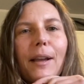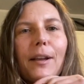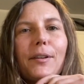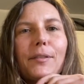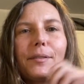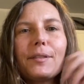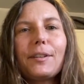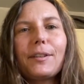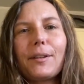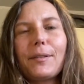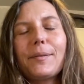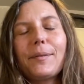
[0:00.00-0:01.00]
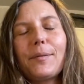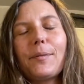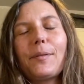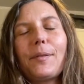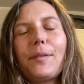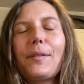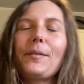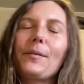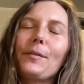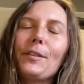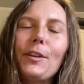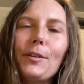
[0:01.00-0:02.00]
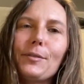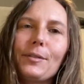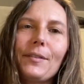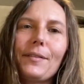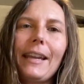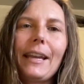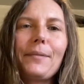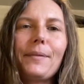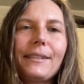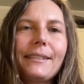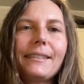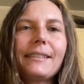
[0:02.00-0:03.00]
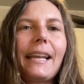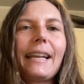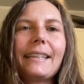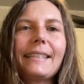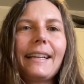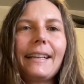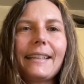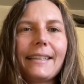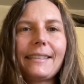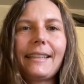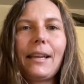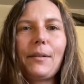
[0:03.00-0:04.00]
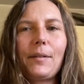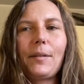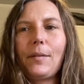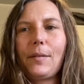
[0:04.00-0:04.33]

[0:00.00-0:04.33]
my own, use of cannabis and psychedelics that